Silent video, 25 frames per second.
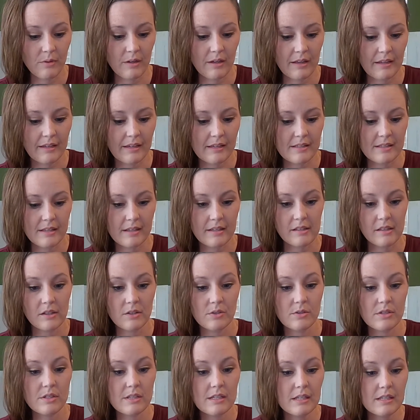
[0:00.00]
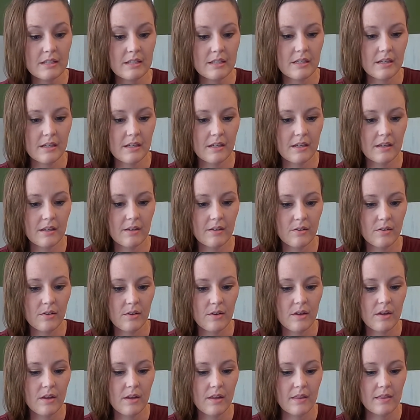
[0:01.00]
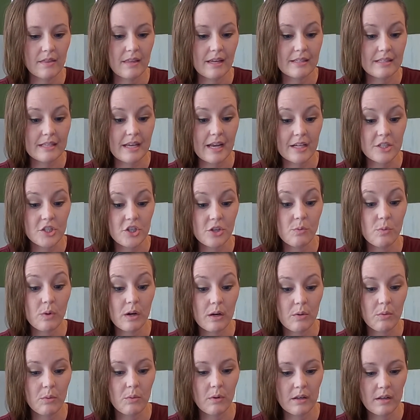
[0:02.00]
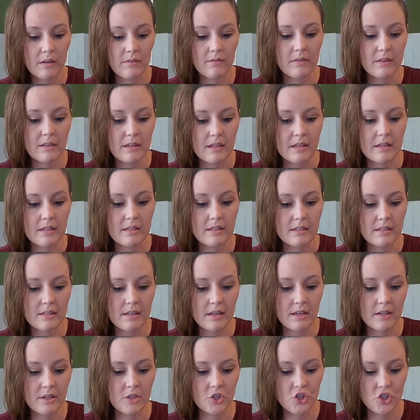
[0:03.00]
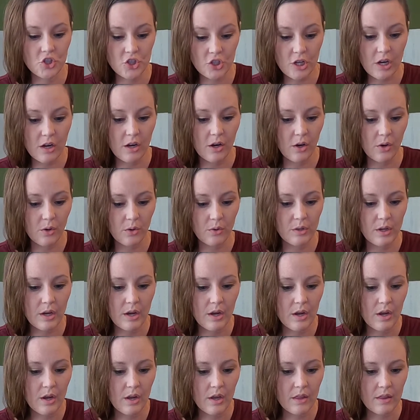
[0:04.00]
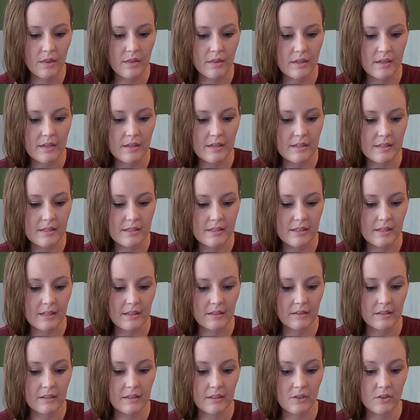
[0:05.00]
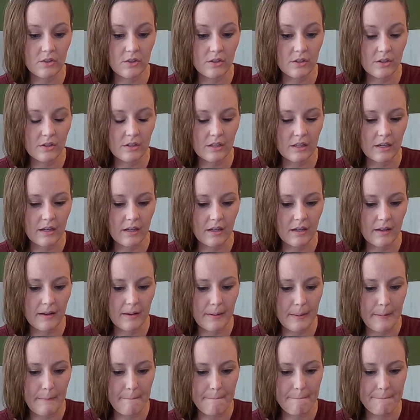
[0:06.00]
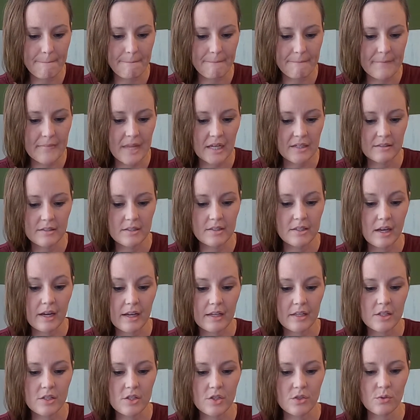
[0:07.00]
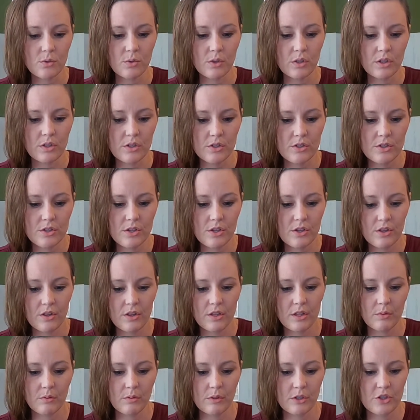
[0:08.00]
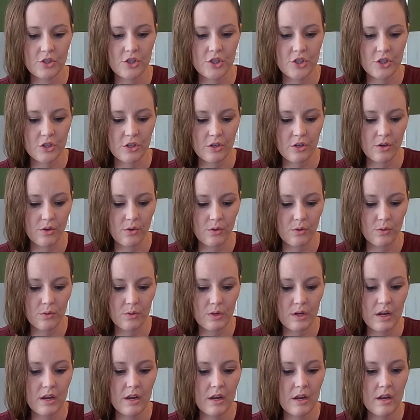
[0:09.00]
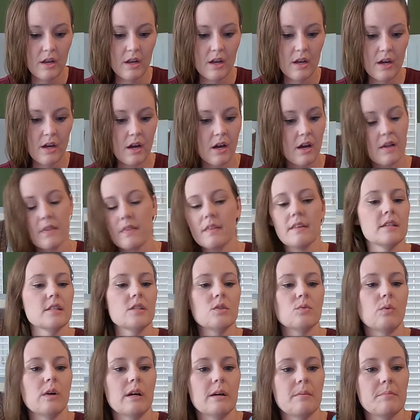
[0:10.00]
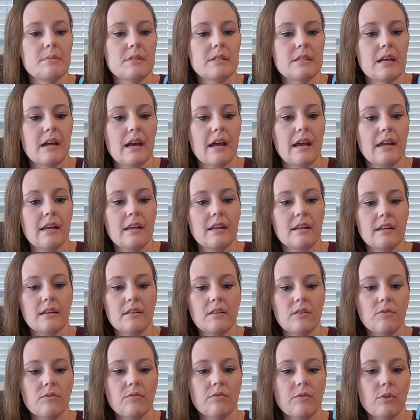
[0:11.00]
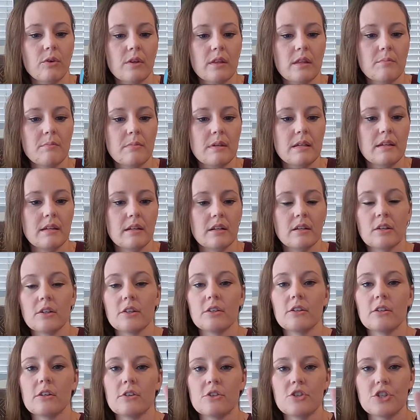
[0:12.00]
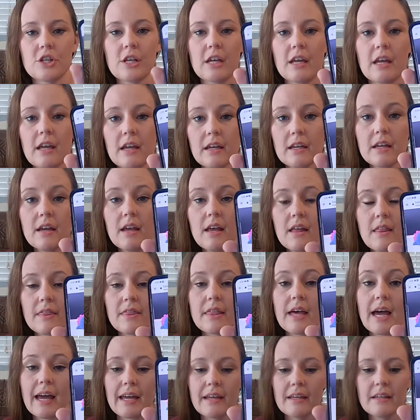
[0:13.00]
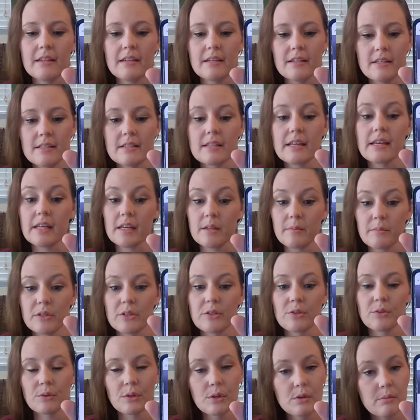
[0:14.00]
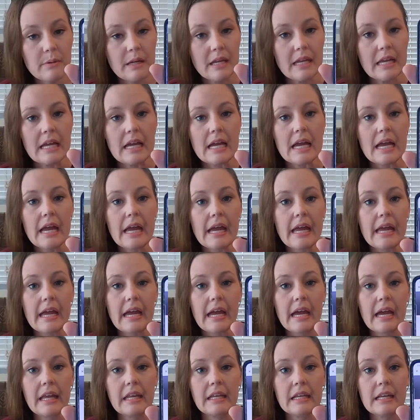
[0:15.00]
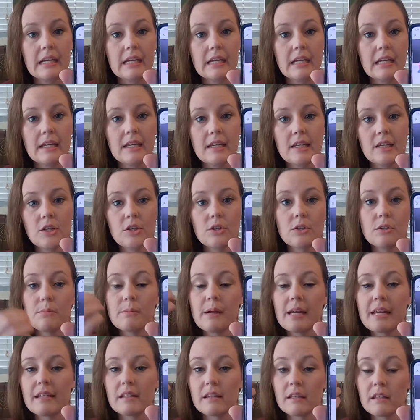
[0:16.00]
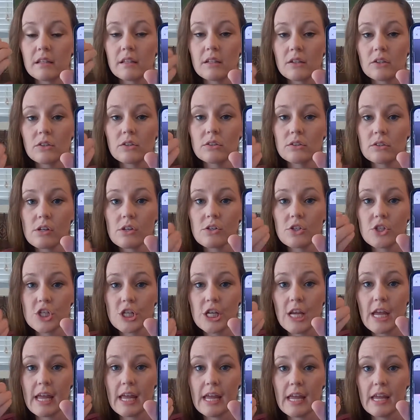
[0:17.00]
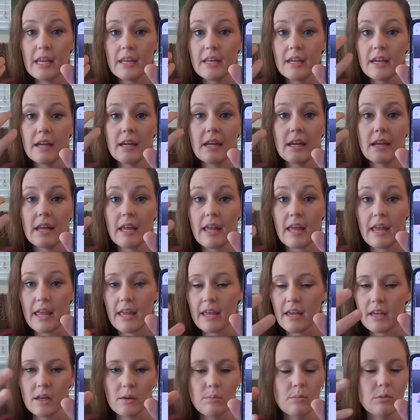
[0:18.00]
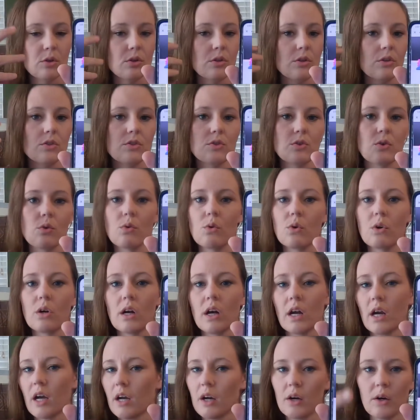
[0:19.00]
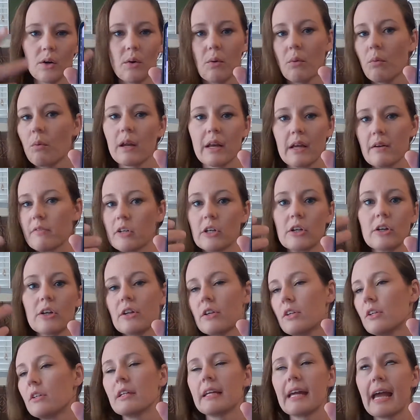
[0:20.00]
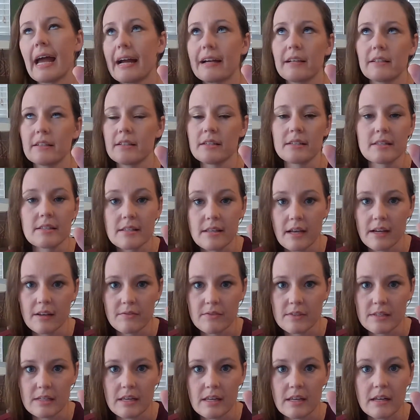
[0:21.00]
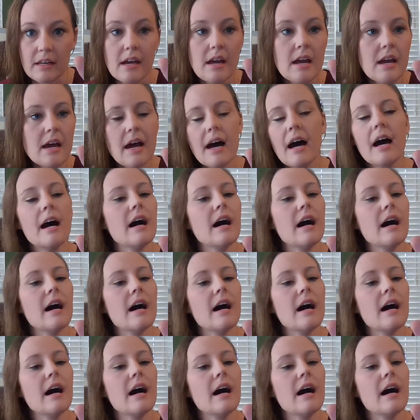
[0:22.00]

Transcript: well, I guess I closed it. That's actually what one of these showed. These little dinosaurs that were shown on this website for the beginner crochet, that is amigurumi. And you make little crocheted animals or whatever, cactus I've seen,